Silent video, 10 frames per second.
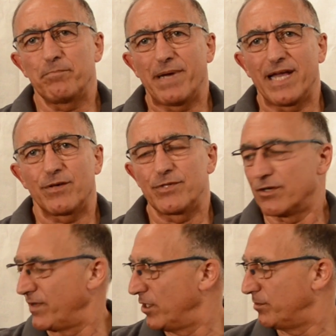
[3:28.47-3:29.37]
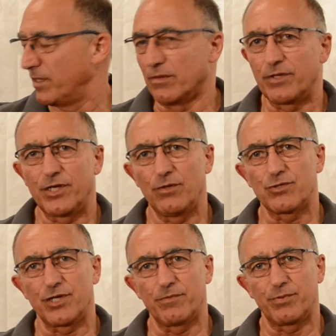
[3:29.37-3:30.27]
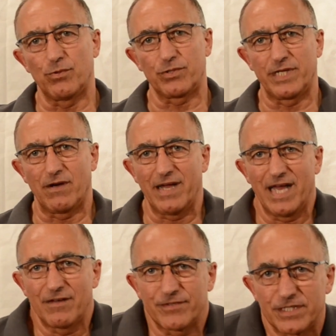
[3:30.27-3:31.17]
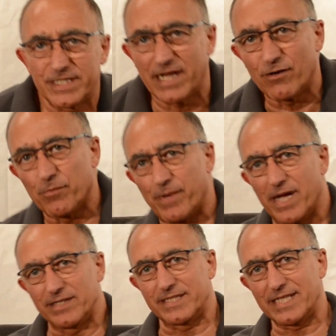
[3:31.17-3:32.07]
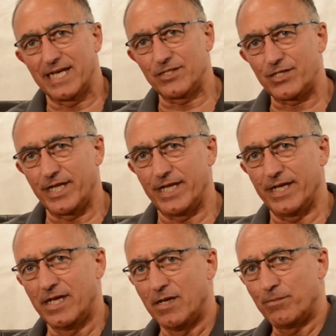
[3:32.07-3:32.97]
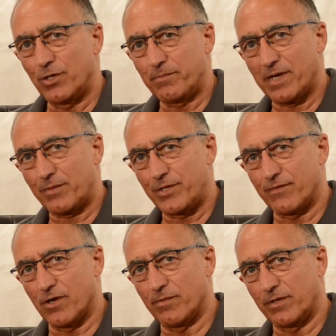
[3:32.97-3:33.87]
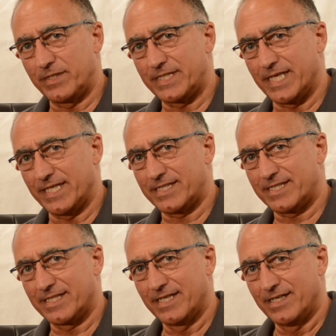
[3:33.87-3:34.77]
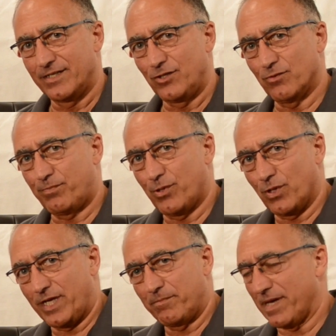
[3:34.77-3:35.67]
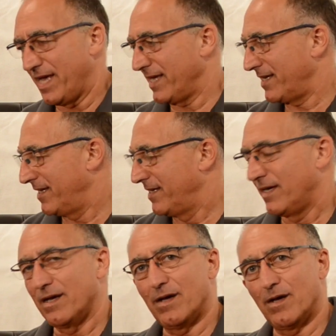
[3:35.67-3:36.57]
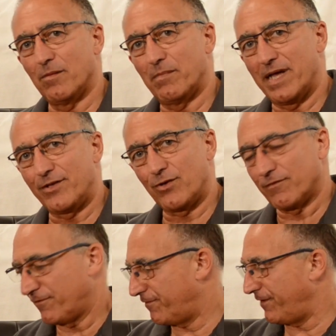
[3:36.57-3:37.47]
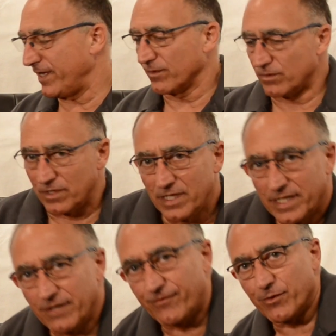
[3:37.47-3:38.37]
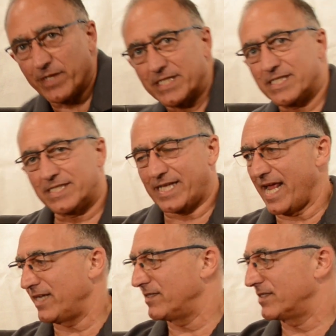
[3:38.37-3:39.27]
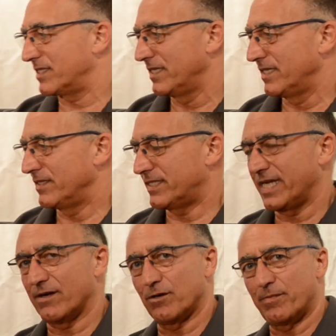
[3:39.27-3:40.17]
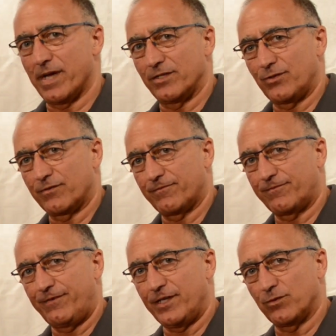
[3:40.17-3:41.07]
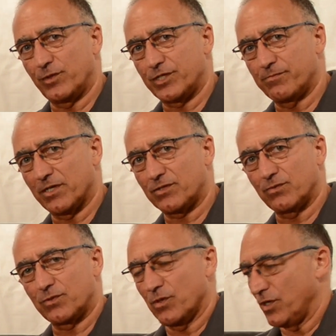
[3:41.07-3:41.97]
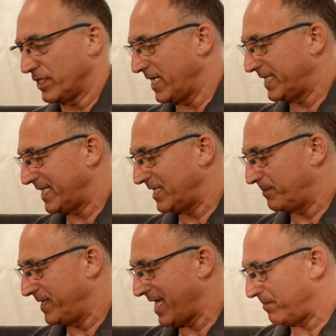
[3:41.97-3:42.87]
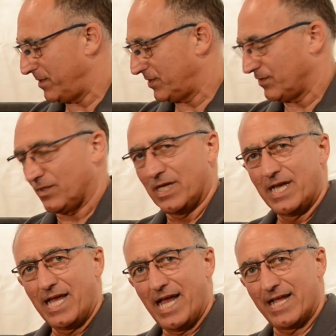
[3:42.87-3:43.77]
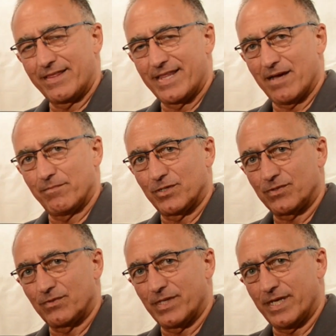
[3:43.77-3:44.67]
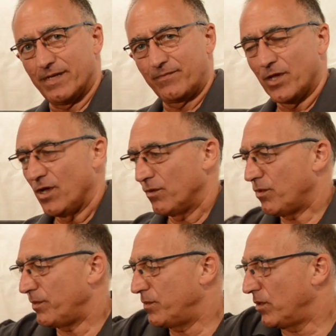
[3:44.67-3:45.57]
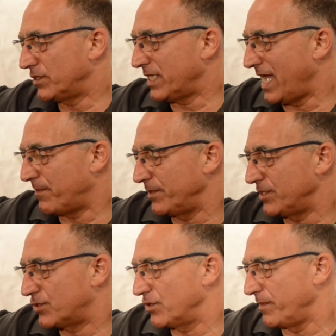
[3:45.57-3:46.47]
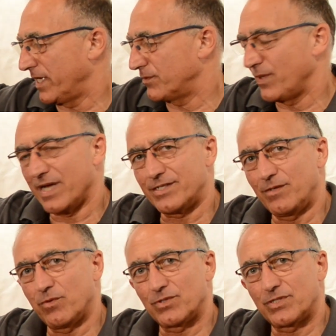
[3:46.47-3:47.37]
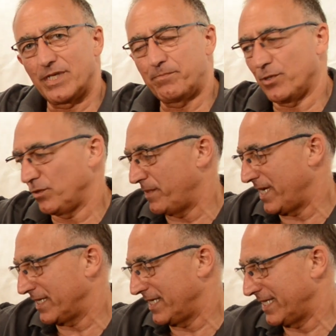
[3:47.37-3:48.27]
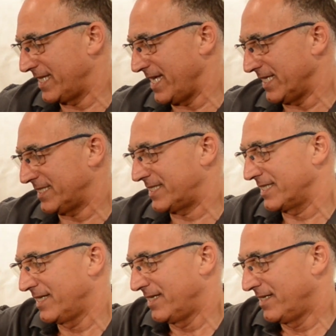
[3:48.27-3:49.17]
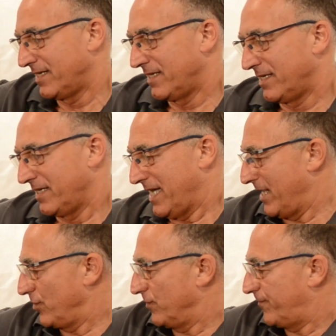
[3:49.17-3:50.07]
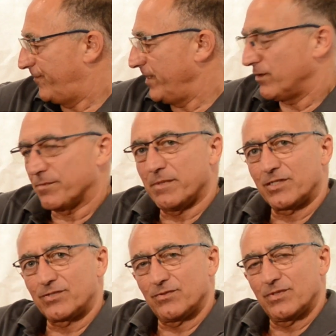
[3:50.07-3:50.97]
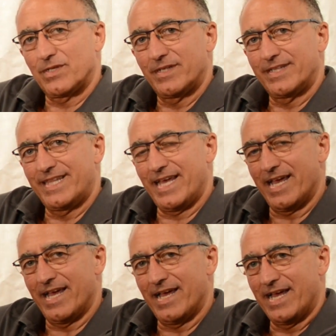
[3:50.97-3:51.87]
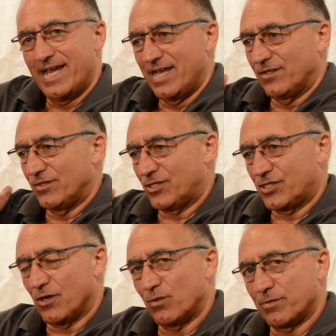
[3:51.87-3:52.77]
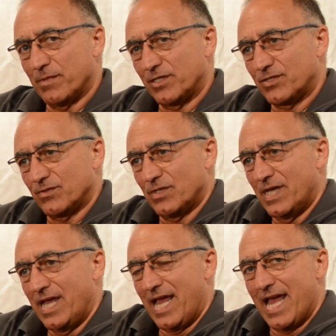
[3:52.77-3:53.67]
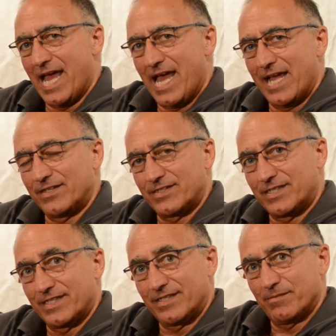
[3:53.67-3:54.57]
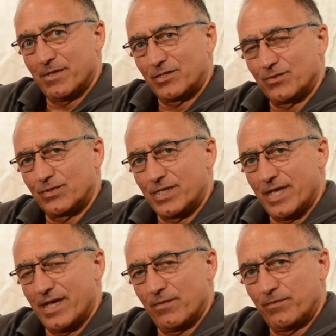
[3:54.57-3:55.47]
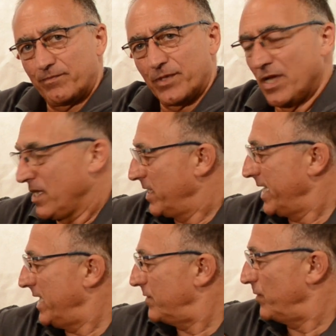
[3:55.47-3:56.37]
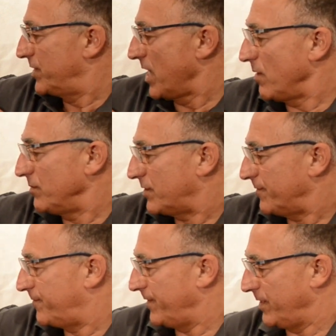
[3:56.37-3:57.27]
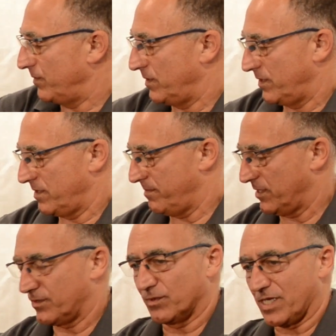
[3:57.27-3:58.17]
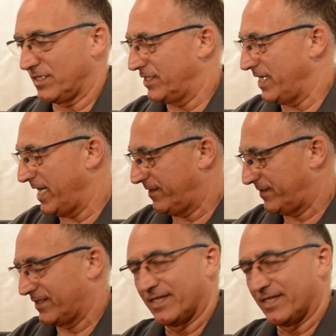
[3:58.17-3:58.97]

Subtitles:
back with your elbow, hugely important. Now I have a TheraBand attached here. Pulling back with your elbow is this. You're pulling back, and you can feel, if you extend the TheraBand, you can feel which muscles work, and they tend to be that muscle and that muscle there. What we want to happen in swimming is we actually want to pull back like this, and you'll feel the muscle there, the shoulder muscle, and the muscles there. Yes, we don't feel the muscles underneath